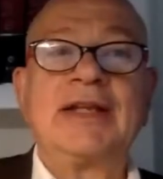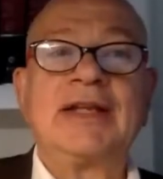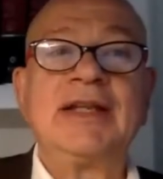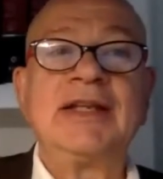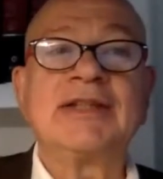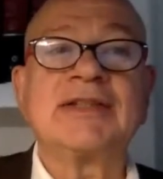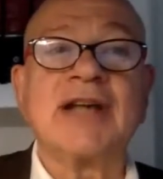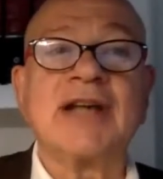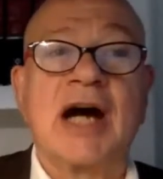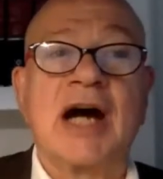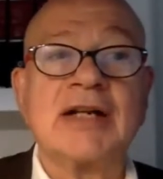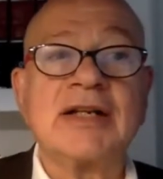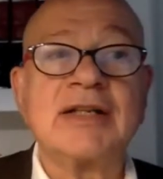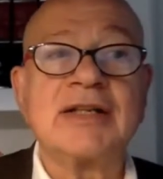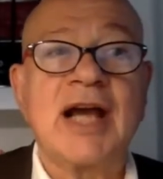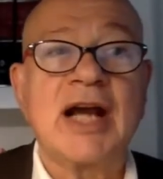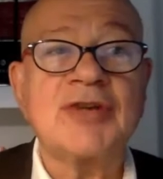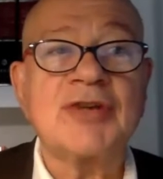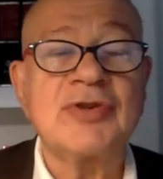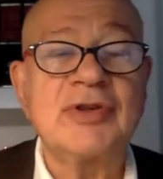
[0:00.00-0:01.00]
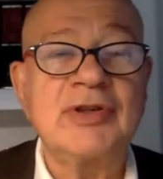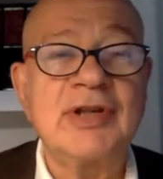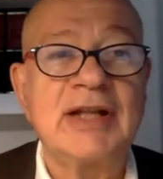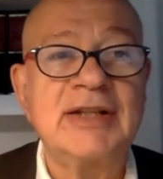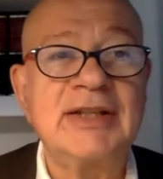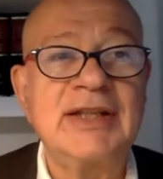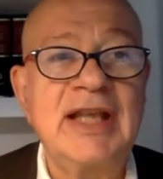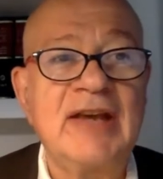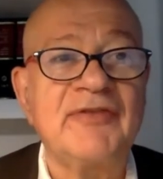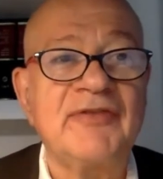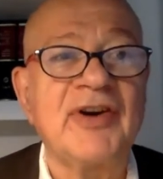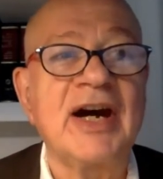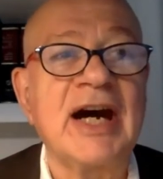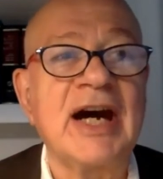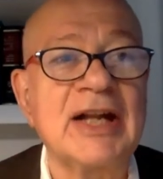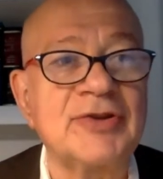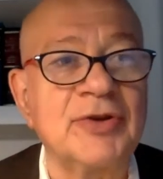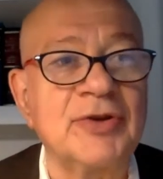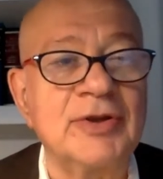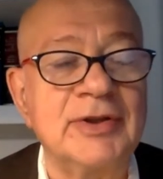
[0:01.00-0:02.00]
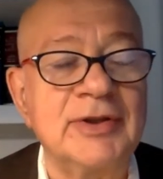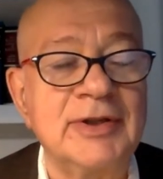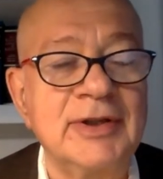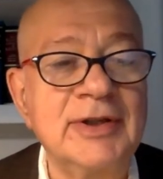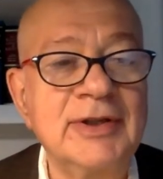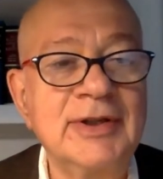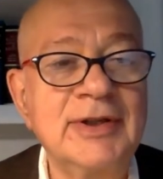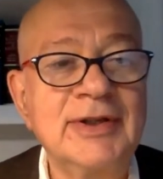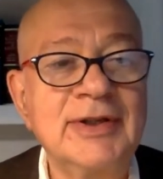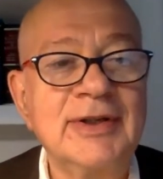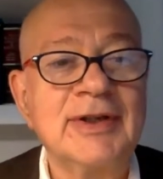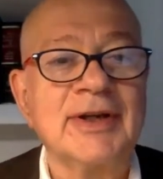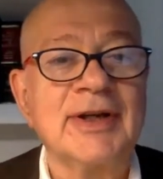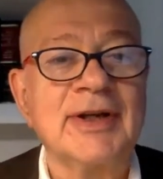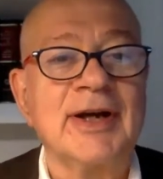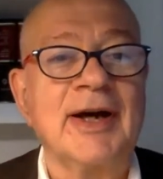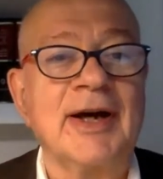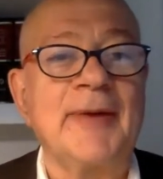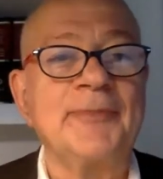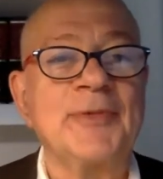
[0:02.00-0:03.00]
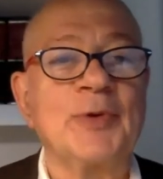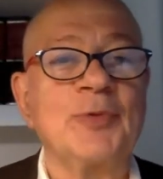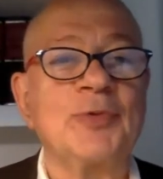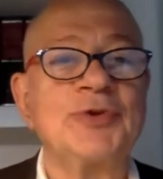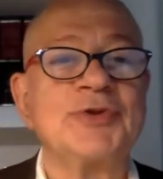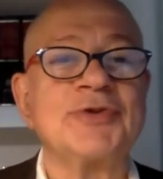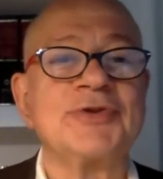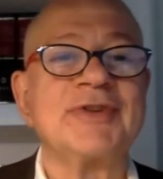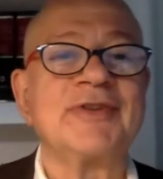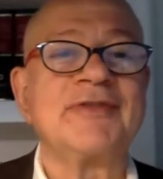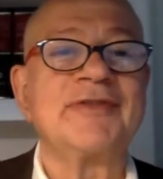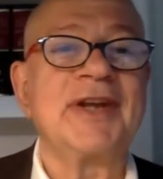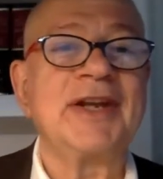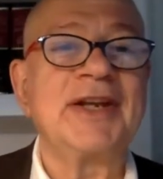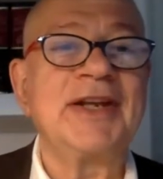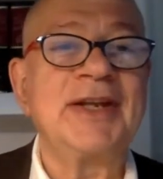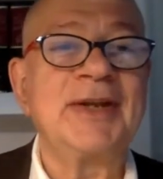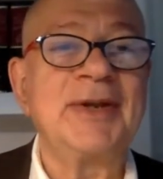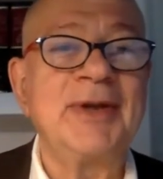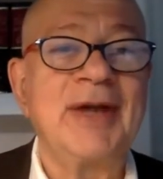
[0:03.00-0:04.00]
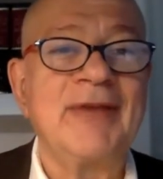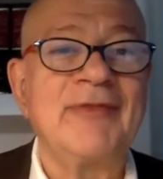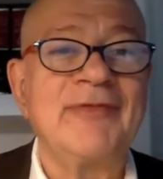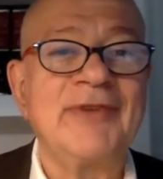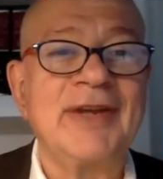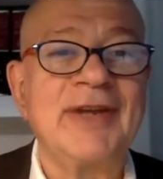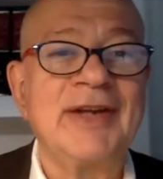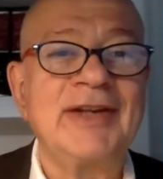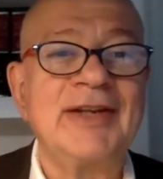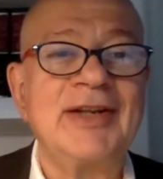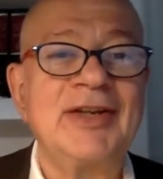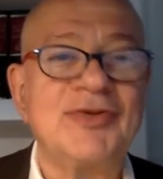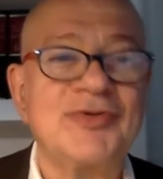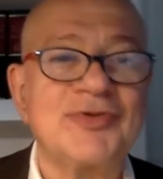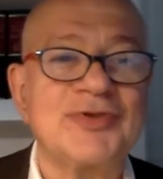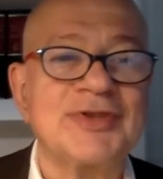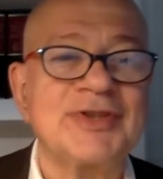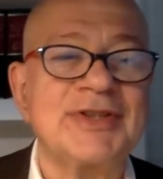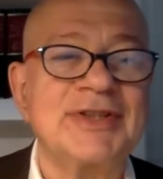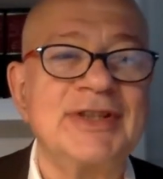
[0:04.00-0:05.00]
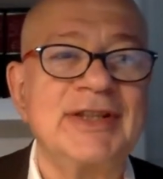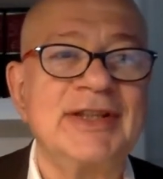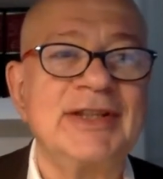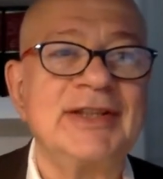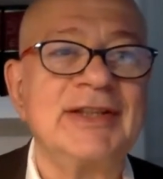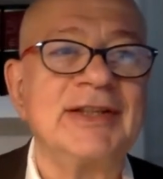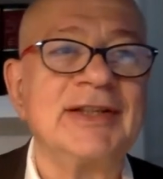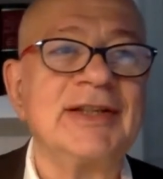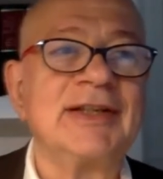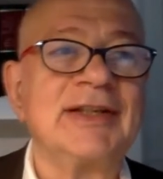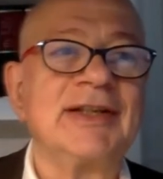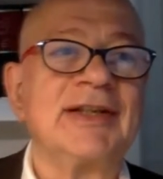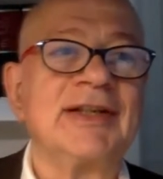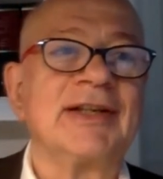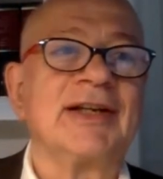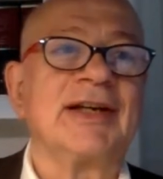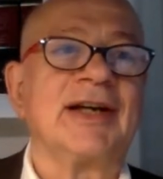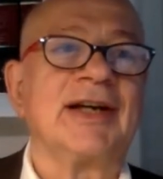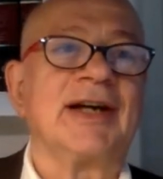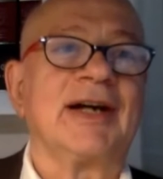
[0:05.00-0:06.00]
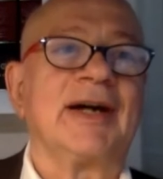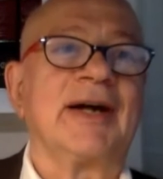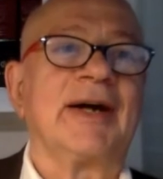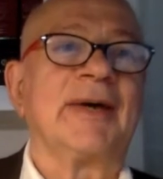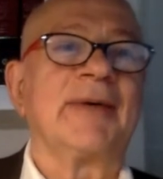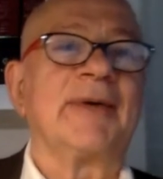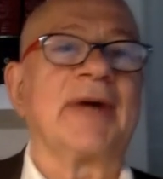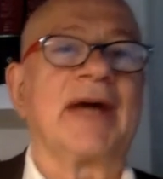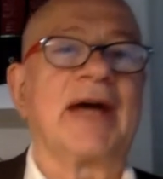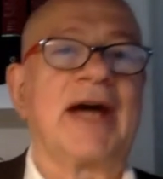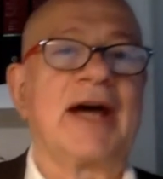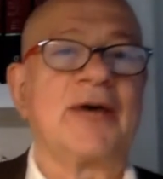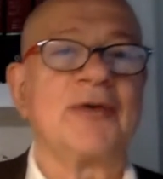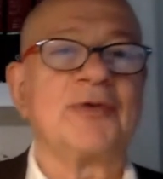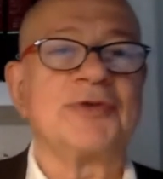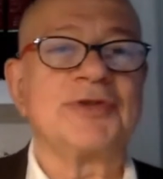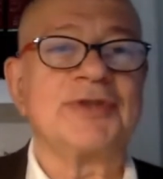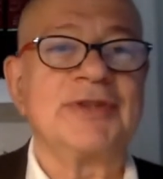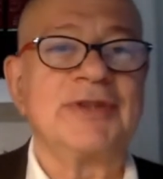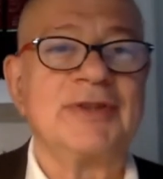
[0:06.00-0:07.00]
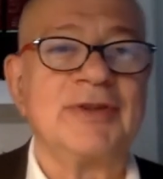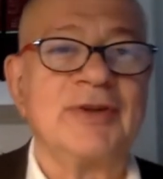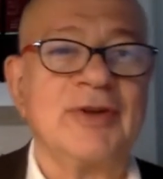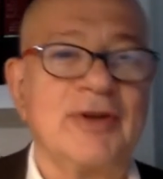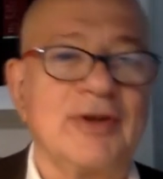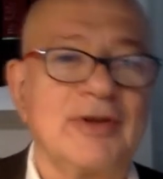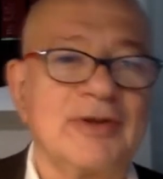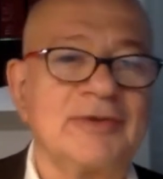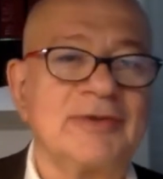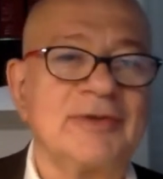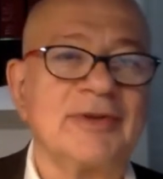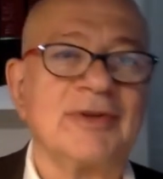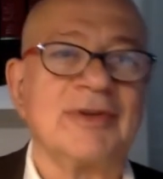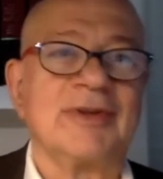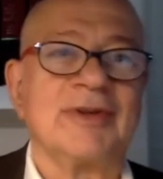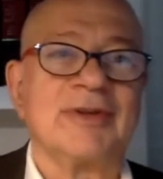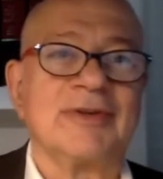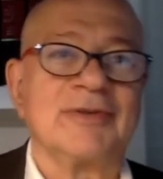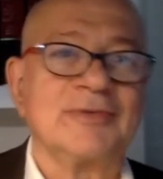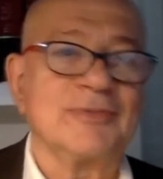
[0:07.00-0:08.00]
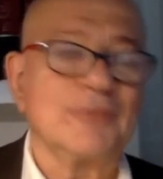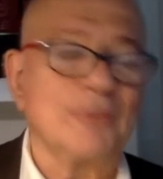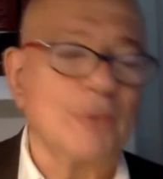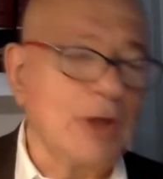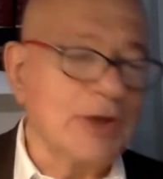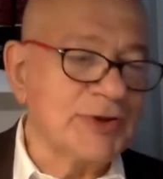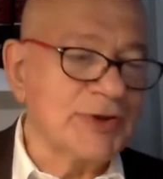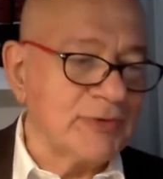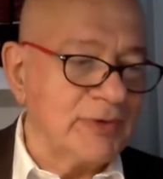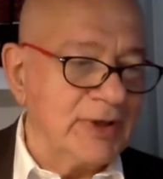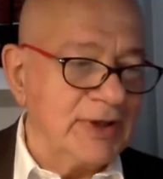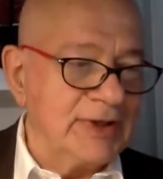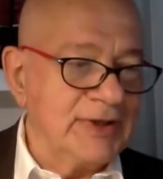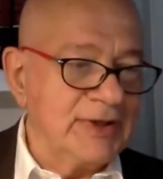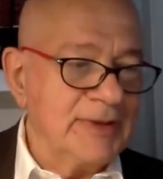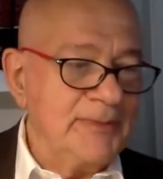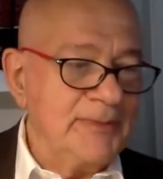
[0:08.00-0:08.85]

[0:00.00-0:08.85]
he started actually at E.F. Hutton, which was a very interesting house on Wall Street.